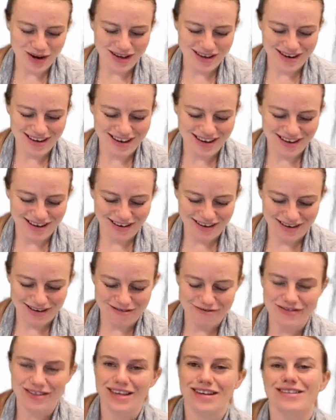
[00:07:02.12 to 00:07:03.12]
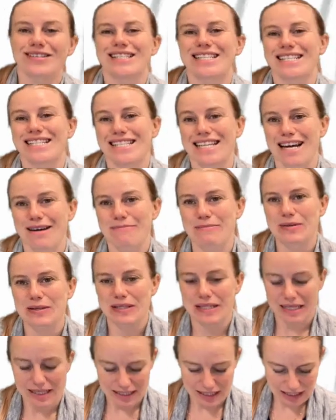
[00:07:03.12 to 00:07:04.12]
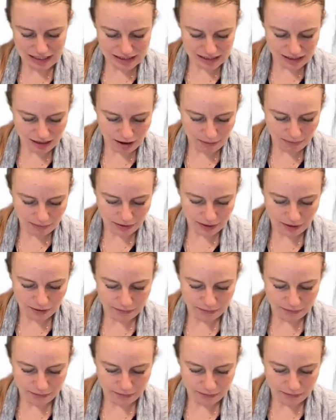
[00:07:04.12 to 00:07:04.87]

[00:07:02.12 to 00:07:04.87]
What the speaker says: of those examples at the top there.